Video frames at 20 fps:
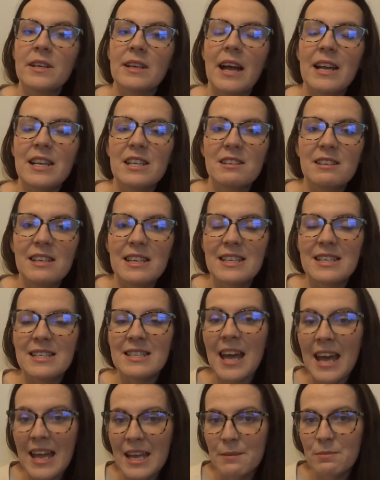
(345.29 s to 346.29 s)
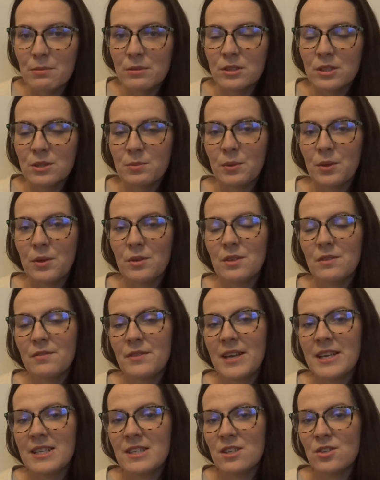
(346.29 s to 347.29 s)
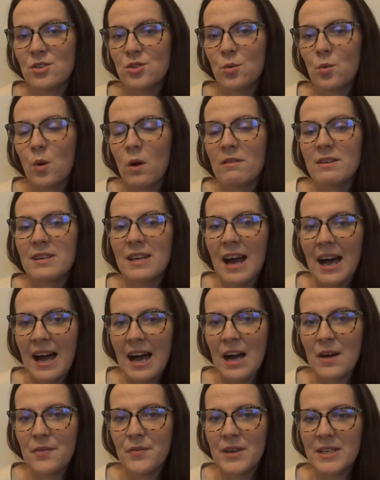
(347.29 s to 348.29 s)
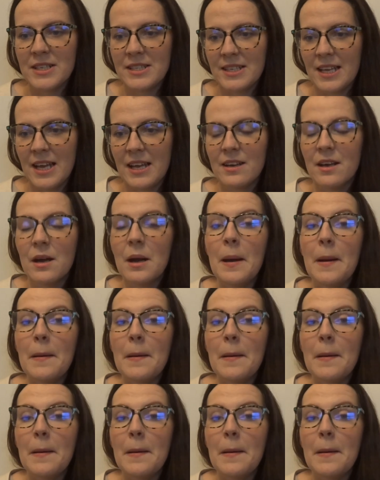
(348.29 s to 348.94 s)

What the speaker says: and you need a tablespoon of this to warrant half a sin.